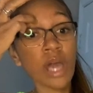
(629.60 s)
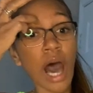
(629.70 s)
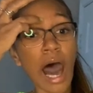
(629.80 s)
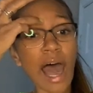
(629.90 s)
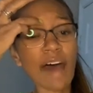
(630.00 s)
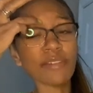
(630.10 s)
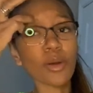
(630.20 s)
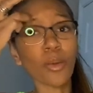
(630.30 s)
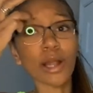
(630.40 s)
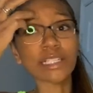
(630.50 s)
I
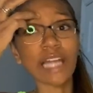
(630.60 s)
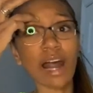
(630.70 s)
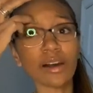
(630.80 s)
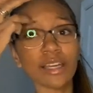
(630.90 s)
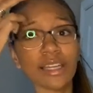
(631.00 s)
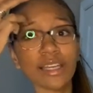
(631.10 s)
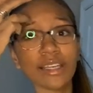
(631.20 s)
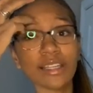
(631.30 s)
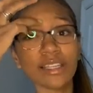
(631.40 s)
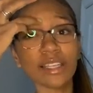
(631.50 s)
haven't worked out in
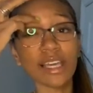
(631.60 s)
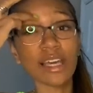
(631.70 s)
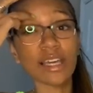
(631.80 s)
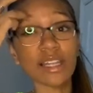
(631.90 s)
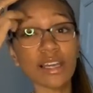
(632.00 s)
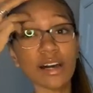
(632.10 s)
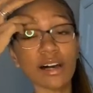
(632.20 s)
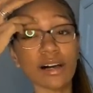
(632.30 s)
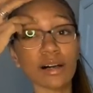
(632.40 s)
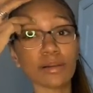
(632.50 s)
it yet,
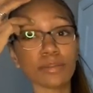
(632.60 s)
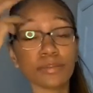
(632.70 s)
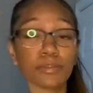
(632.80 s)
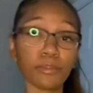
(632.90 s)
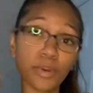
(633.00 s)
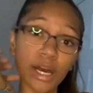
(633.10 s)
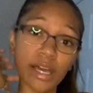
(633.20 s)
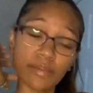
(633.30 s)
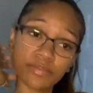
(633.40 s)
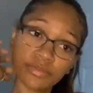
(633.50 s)
um,
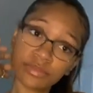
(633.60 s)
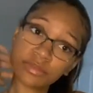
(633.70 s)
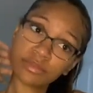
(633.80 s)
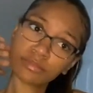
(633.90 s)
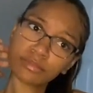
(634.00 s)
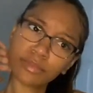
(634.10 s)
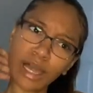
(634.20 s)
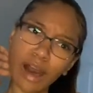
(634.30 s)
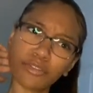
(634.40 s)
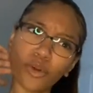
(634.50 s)
but
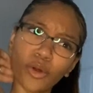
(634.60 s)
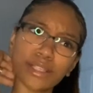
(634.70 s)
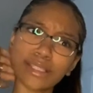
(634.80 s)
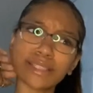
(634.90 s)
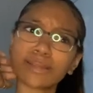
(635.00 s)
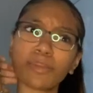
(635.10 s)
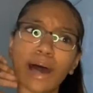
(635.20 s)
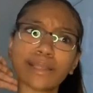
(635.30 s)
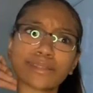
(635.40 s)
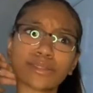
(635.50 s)
of course it's a
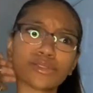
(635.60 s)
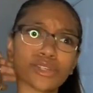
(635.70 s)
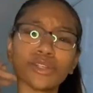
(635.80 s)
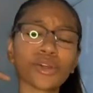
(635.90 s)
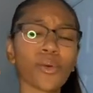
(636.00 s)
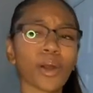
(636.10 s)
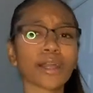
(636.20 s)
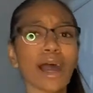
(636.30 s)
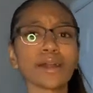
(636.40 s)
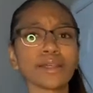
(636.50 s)
bodysuit so you can
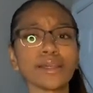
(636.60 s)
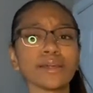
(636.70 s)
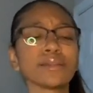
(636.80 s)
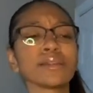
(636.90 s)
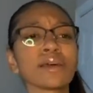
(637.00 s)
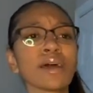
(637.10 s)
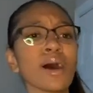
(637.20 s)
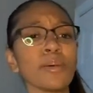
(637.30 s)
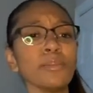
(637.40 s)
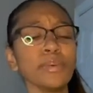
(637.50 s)
work out in it.
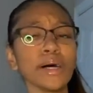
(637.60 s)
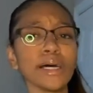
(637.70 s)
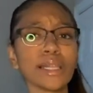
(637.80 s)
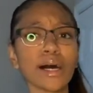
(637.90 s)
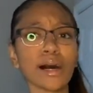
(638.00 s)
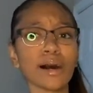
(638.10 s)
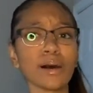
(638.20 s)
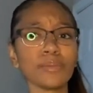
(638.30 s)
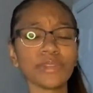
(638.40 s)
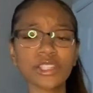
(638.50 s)
But
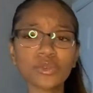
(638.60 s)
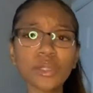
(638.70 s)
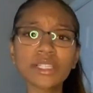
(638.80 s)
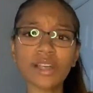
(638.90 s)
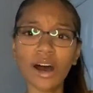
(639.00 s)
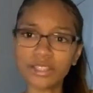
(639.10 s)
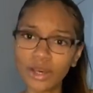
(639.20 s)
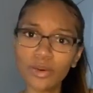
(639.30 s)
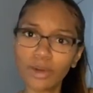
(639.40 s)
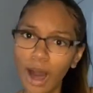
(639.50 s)
um, this one is
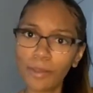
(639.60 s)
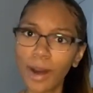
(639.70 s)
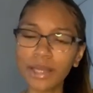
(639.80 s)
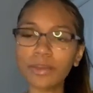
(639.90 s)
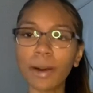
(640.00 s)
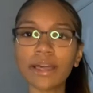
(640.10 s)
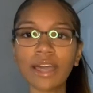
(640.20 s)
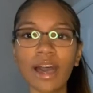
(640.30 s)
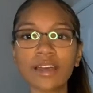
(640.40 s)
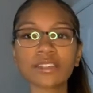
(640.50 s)
also God Body by
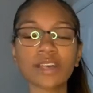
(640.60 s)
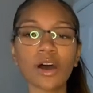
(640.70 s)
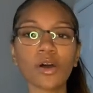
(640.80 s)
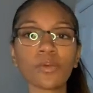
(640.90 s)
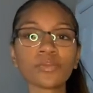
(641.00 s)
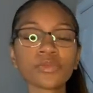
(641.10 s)
K. So